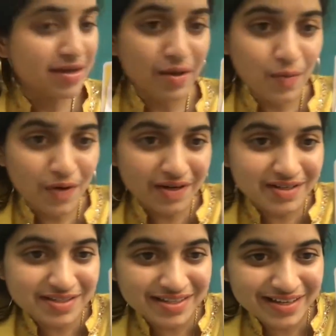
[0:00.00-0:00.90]
What
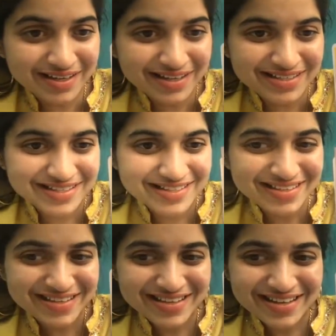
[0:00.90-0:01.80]
is this?
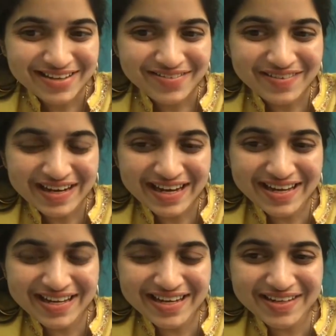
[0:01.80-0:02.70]
Very